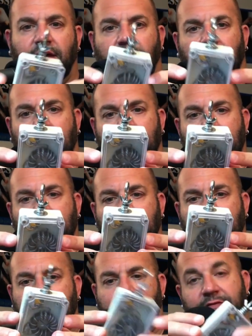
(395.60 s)
I
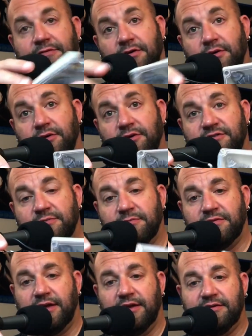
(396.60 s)
have to go do some
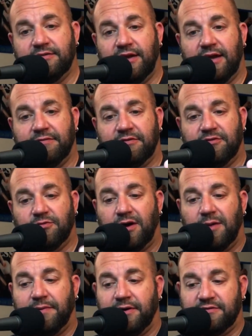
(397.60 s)
things. I have to
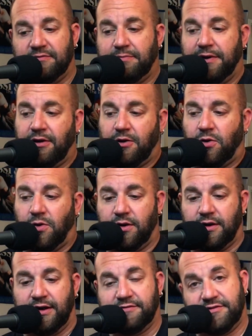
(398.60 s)
swap out some paracord, and
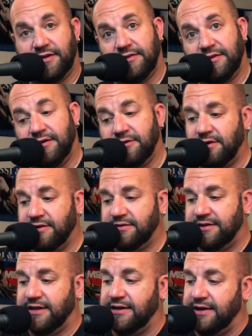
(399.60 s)
I have to take the other
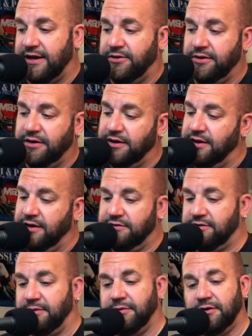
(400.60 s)
antenna down.
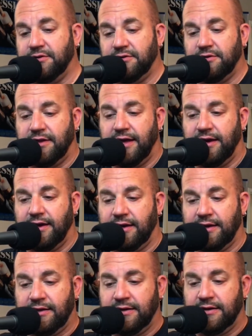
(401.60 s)
So I'm going to go do that,
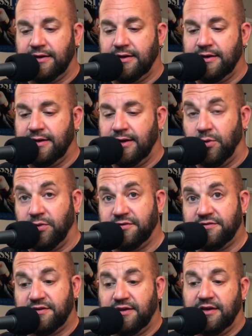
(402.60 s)
and uh, we'll
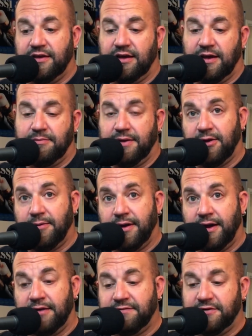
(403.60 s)
see. I may or may
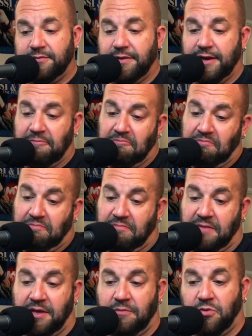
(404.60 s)
not film that,
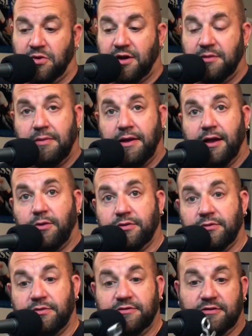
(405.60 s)
and we'll come back with the
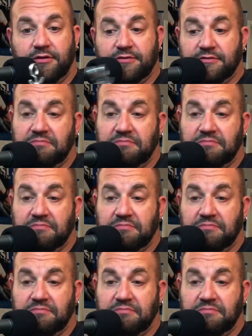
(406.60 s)
results.